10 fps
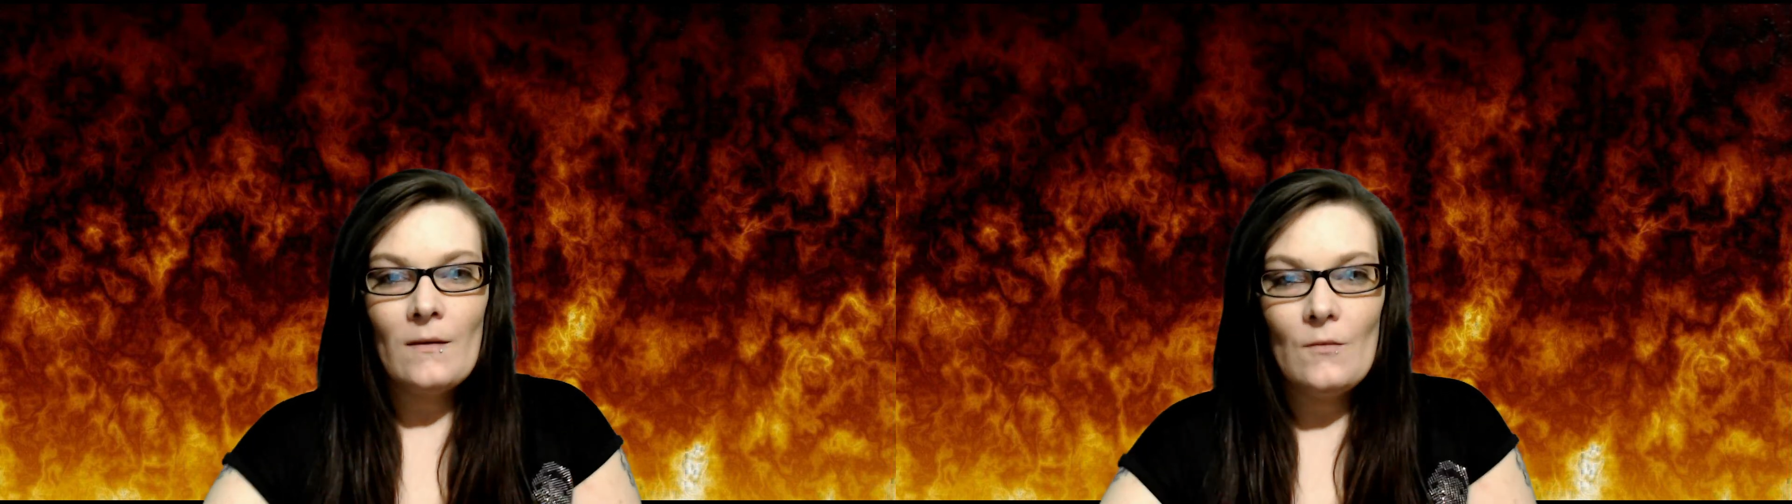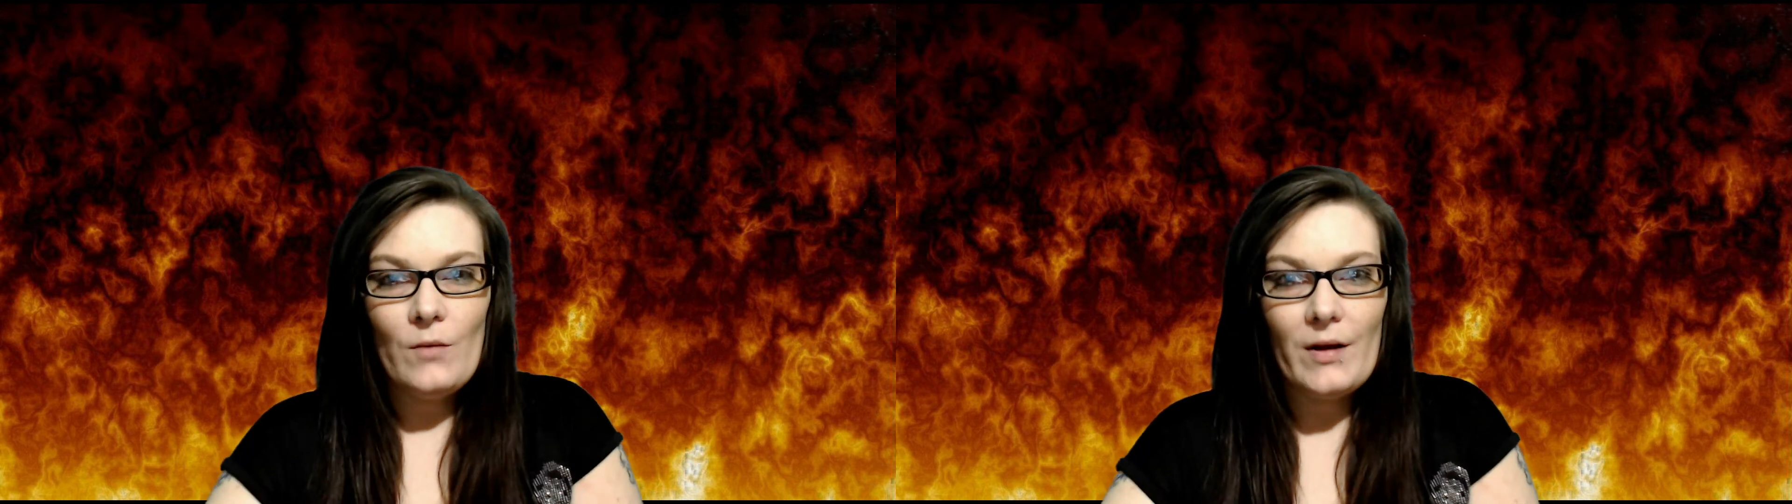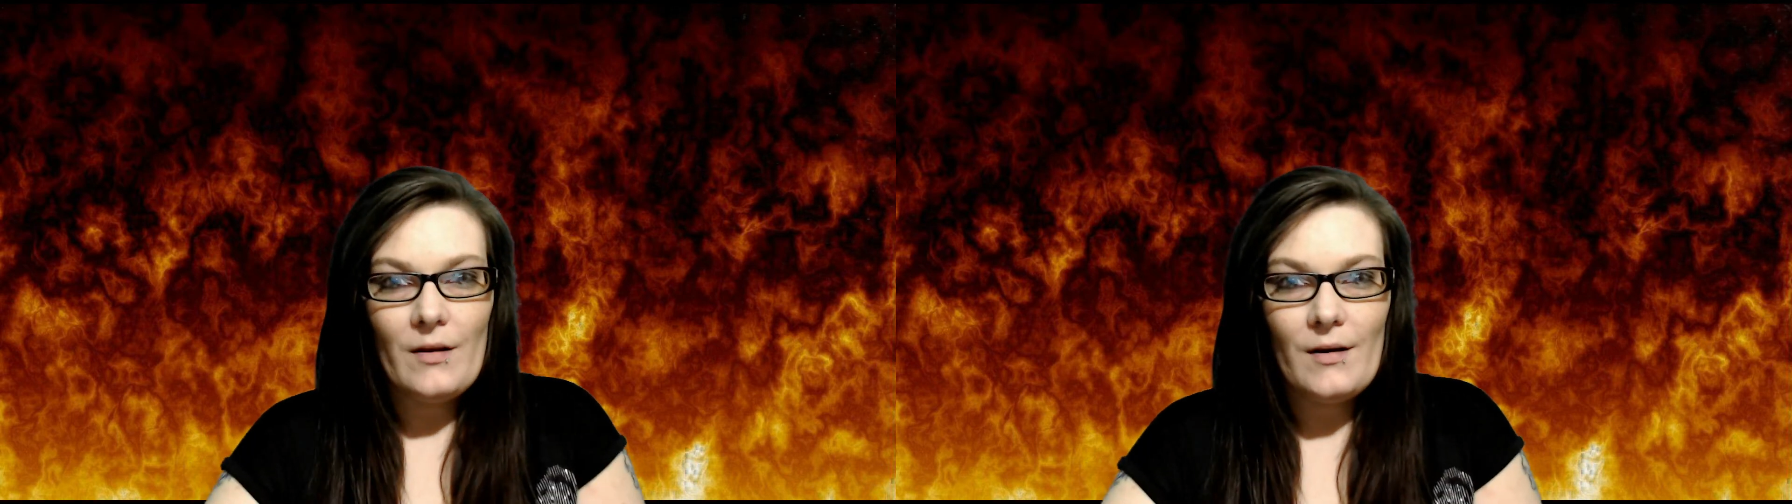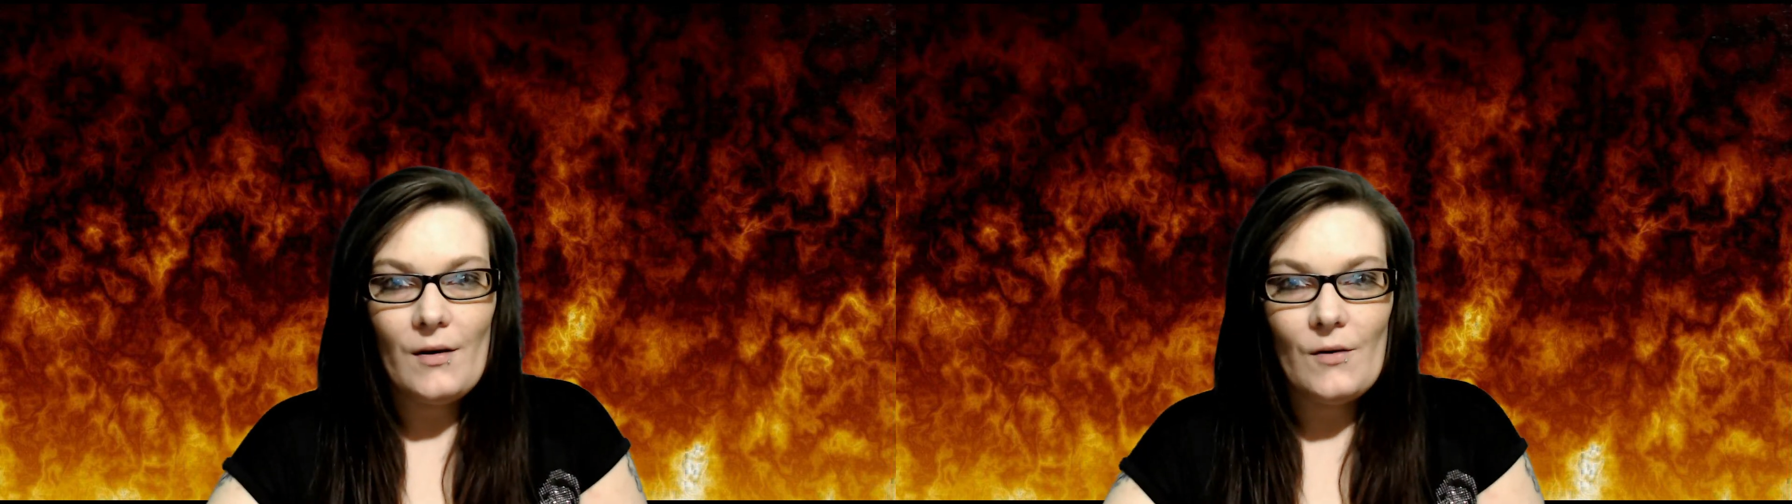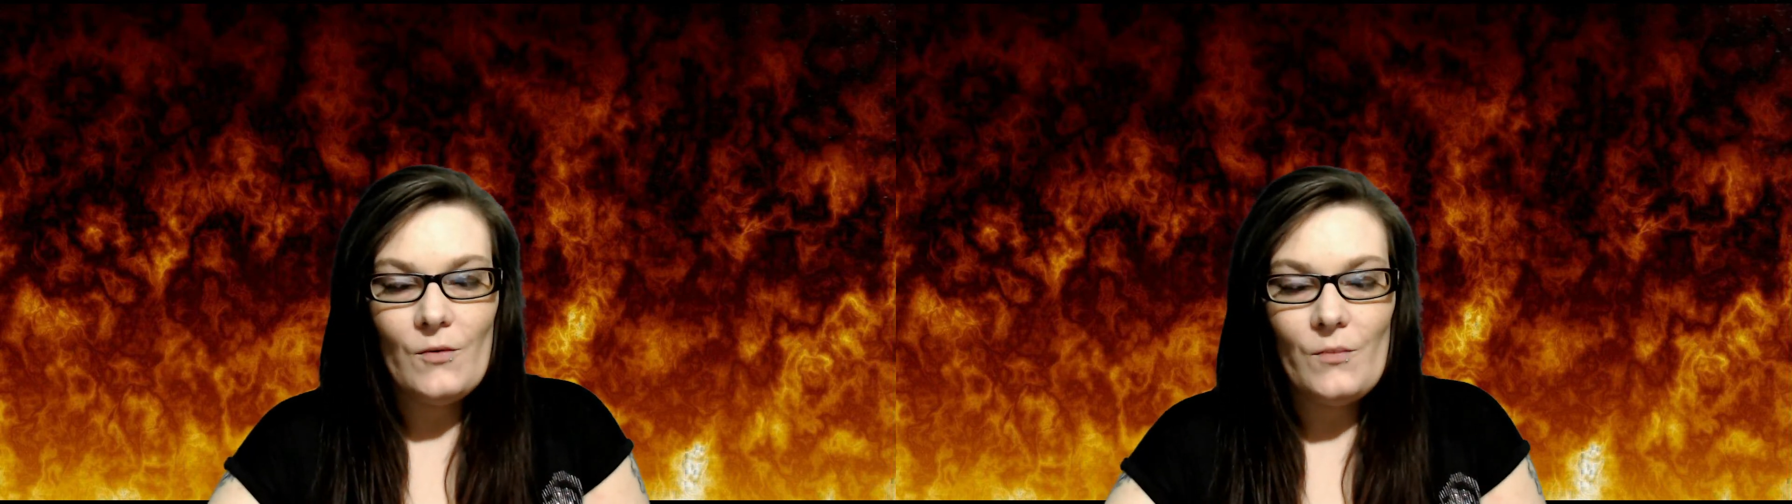Well, I
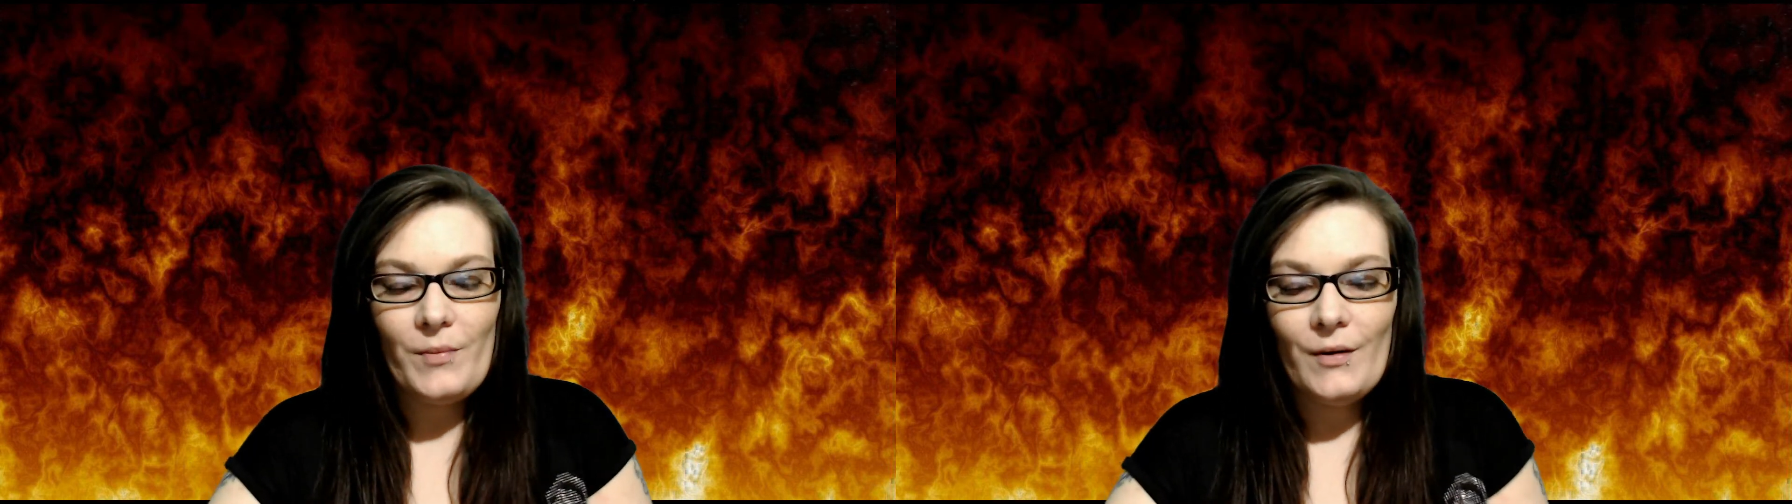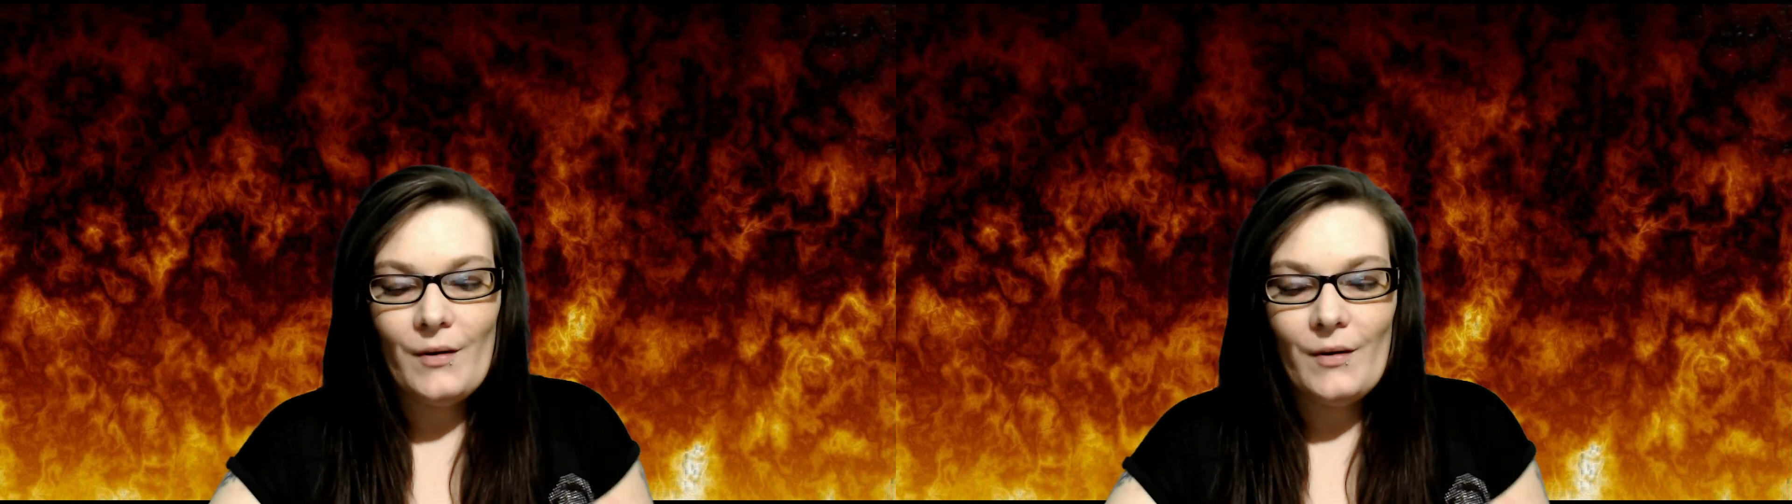hope.